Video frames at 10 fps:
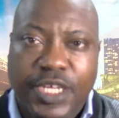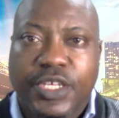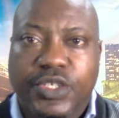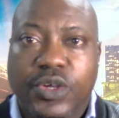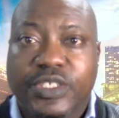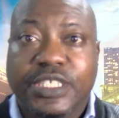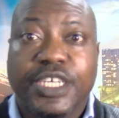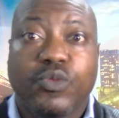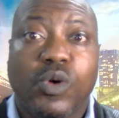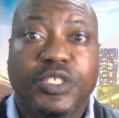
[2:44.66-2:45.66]
not
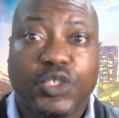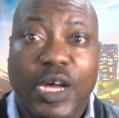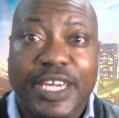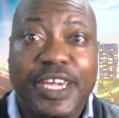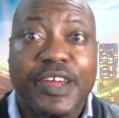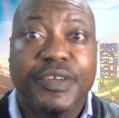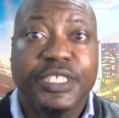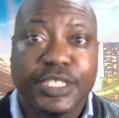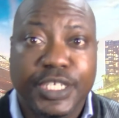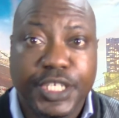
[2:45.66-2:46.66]
in what you are hearing
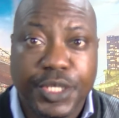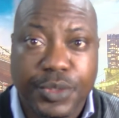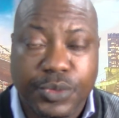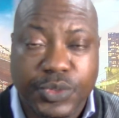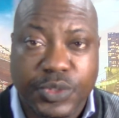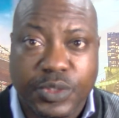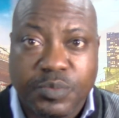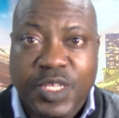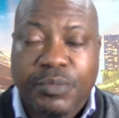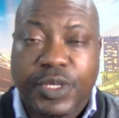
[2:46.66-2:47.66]
in the news,
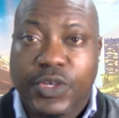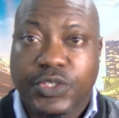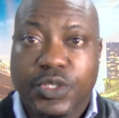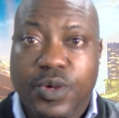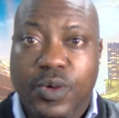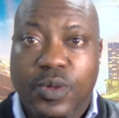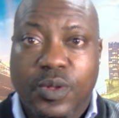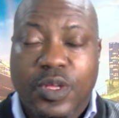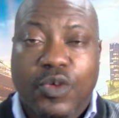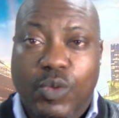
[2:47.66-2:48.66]
because you know,
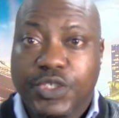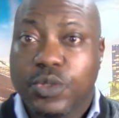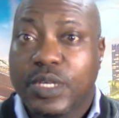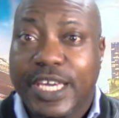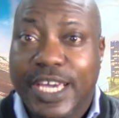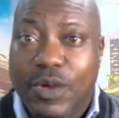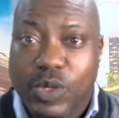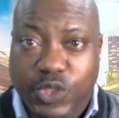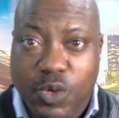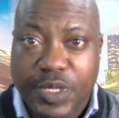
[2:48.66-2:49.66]
when you hear what's
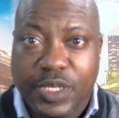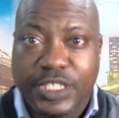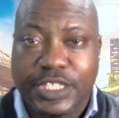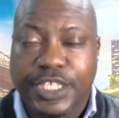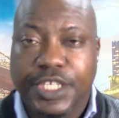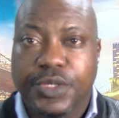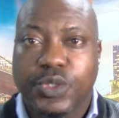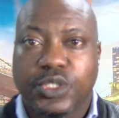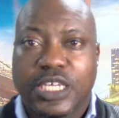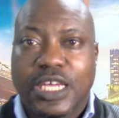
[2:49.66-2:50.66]
going on in the
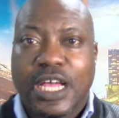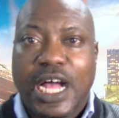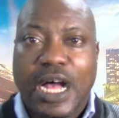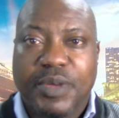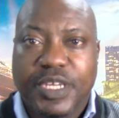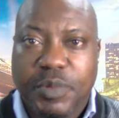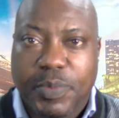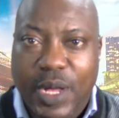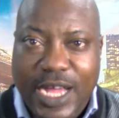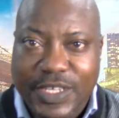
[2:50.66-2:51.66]
news, how many people
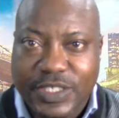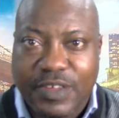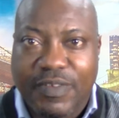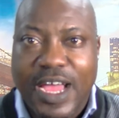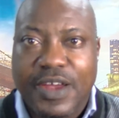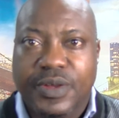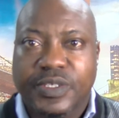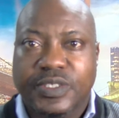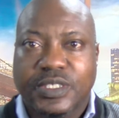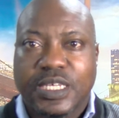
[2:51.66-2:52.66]
are catching the
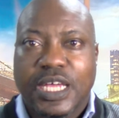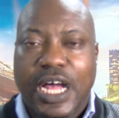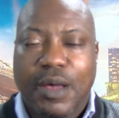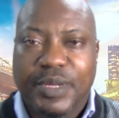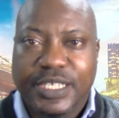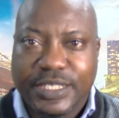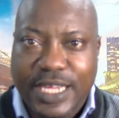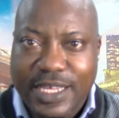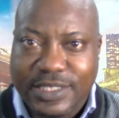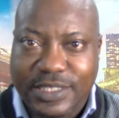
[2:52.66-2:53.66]
virus, how many
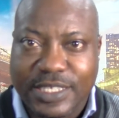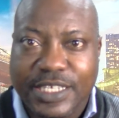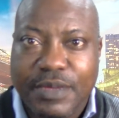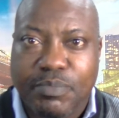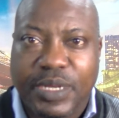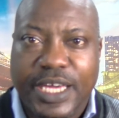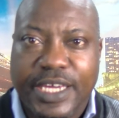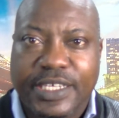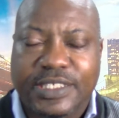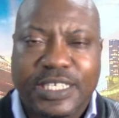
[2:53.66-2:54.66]
deaths is taking
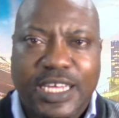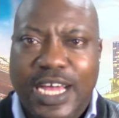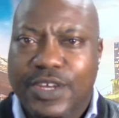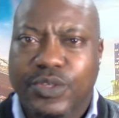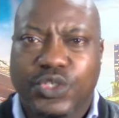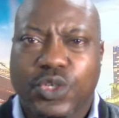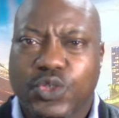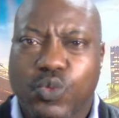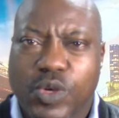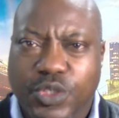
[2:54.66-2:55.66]
place, and just
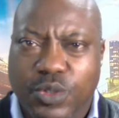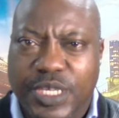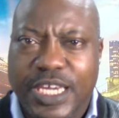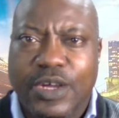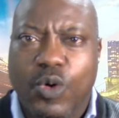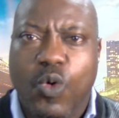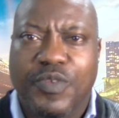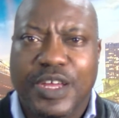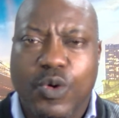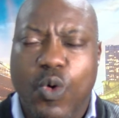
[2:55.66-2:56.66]
what you hear over
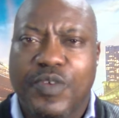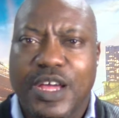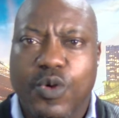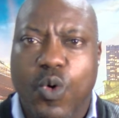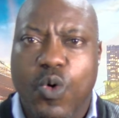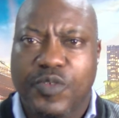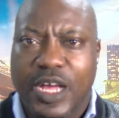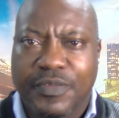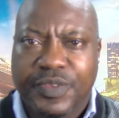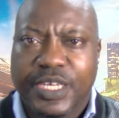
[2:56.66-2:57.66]
and over and over
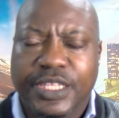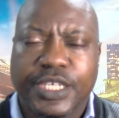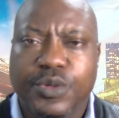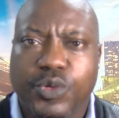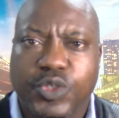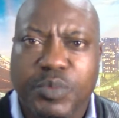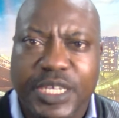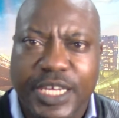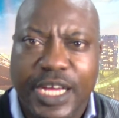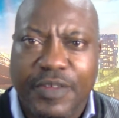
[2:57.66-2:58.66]
in the news
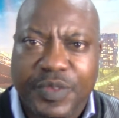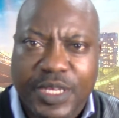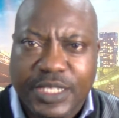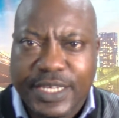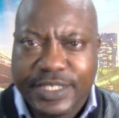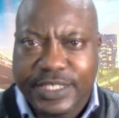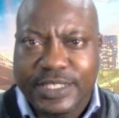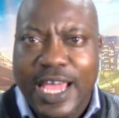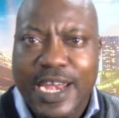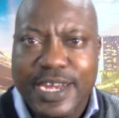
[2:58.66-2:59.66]
media, there is a
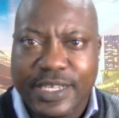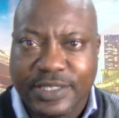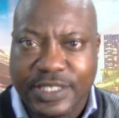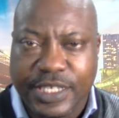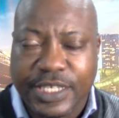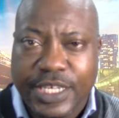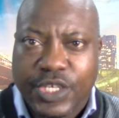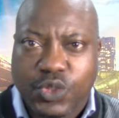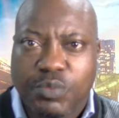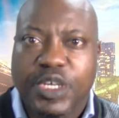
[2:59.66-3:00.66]
tendency
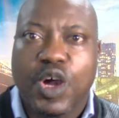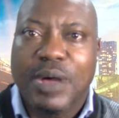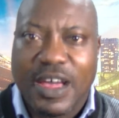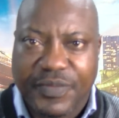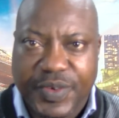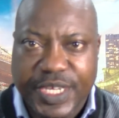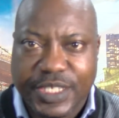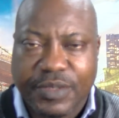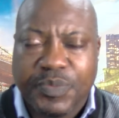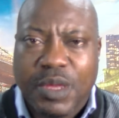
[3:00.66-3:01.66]
to become afraid.
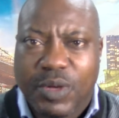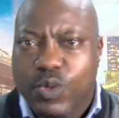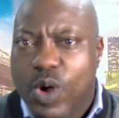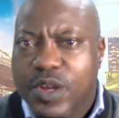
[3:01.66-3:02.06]
But the word